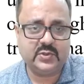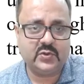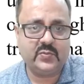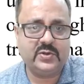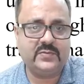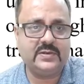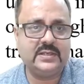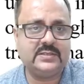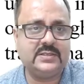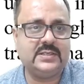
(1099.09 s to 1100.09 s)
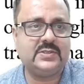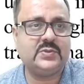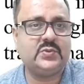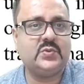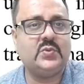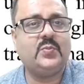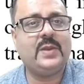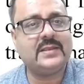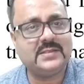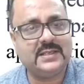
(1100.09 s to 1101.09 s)
to automotive industries to
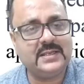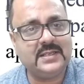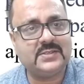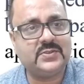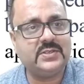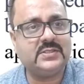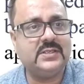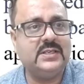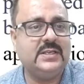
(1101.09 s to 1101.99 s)
plastic industries,